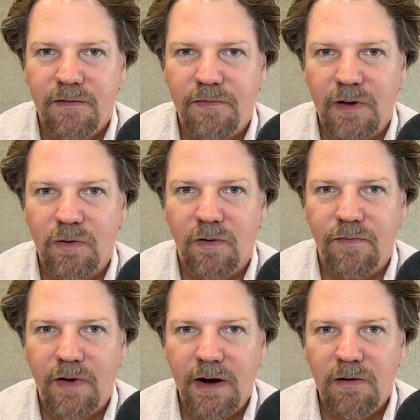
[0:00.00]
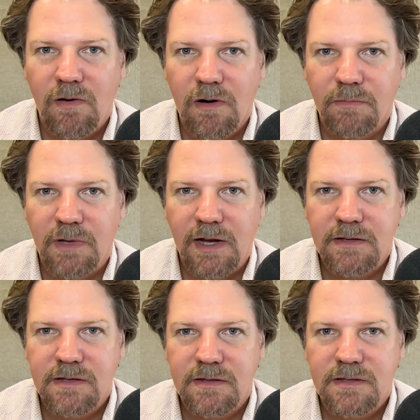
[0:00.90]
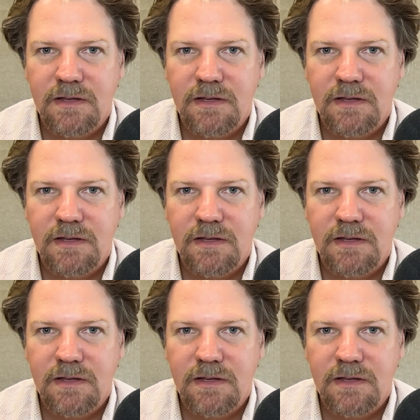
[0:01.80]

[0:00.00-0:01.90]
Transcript: federal firearm license,